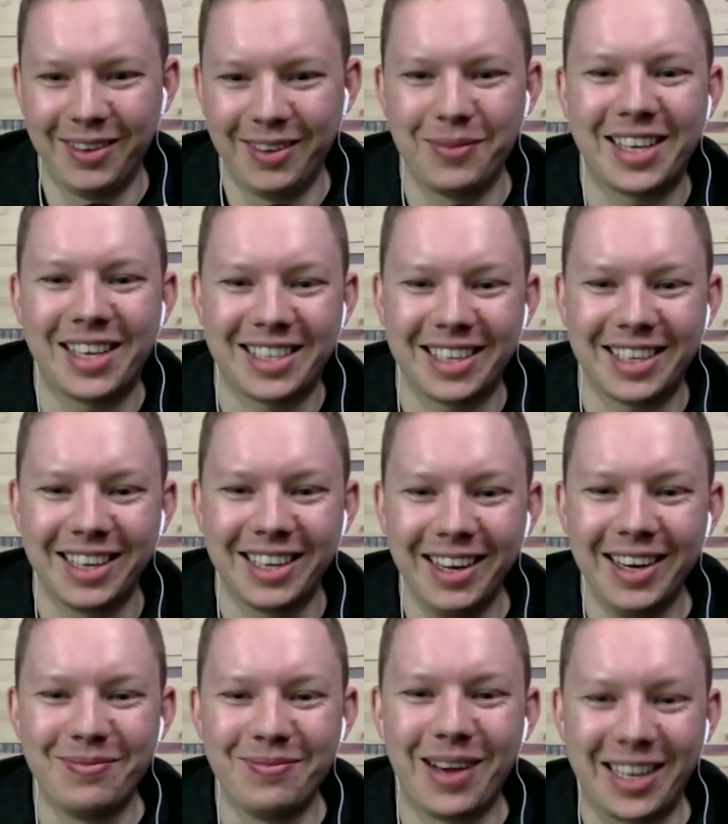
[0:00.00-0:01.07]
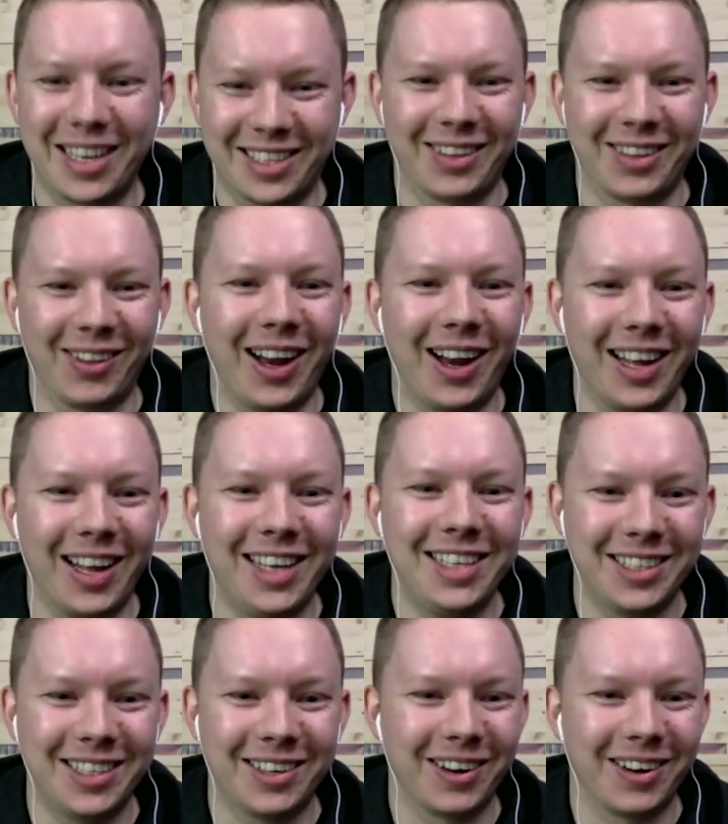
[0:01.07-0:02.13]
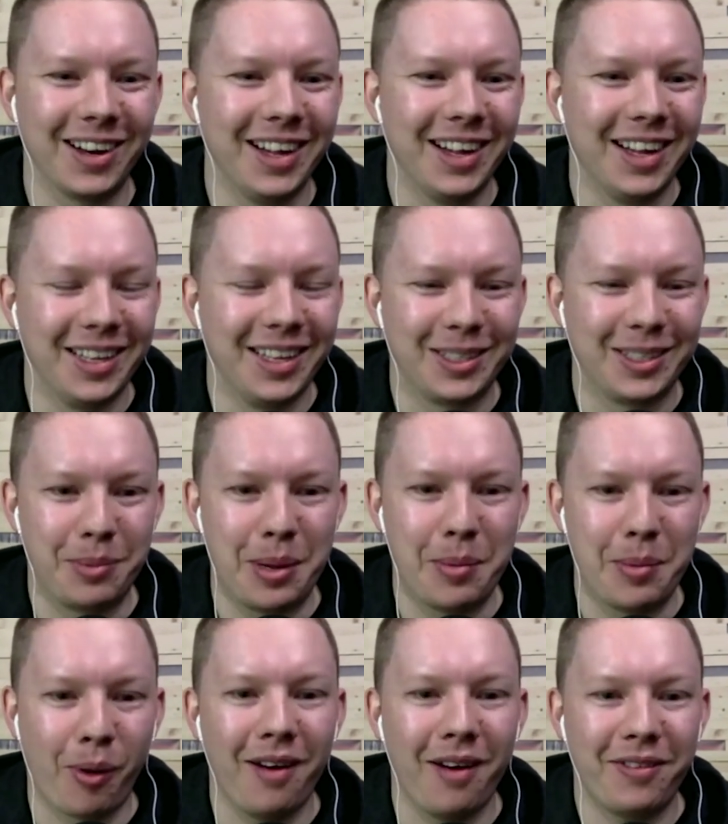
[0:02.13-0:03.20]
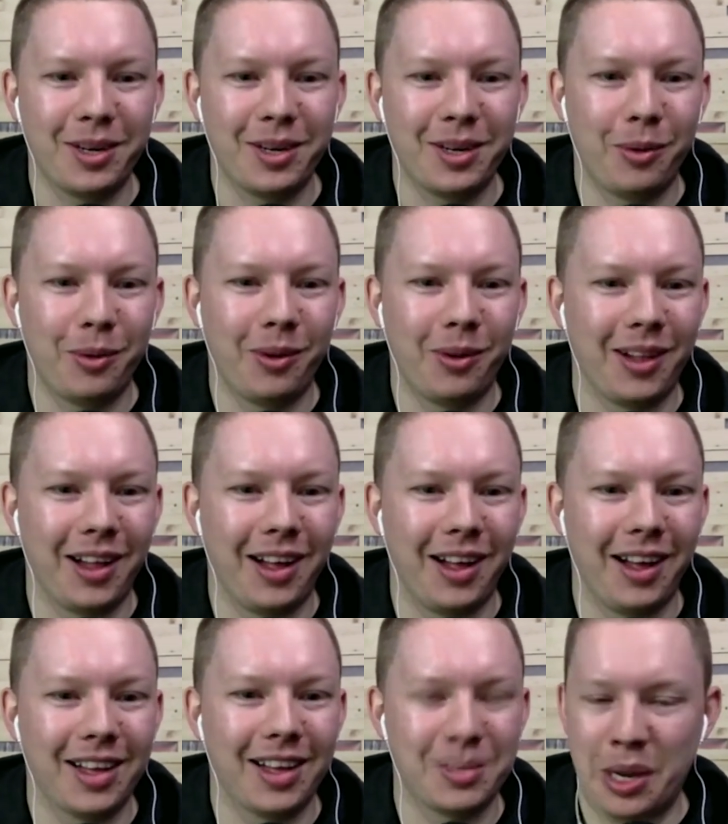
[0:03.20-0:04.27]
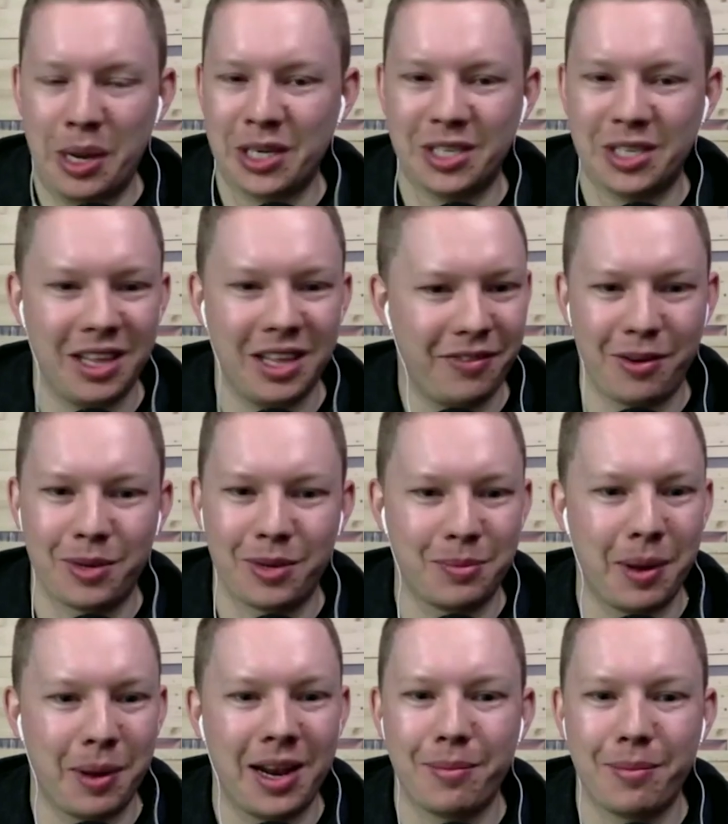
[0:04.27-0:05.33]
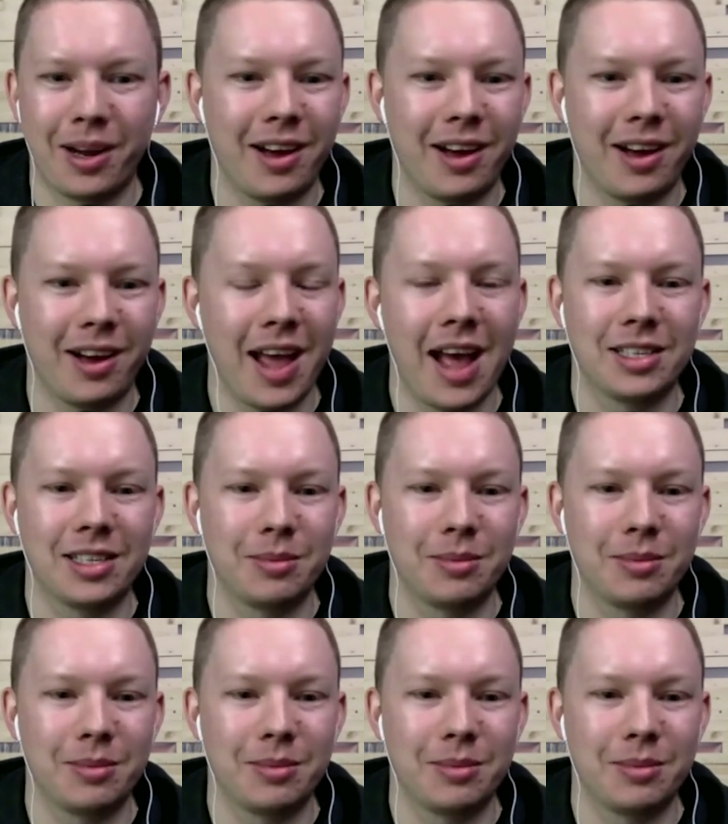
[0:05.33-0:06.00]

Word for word: makes it makes it a lot easier to be profitable, uh, especially if you're spending money on ads.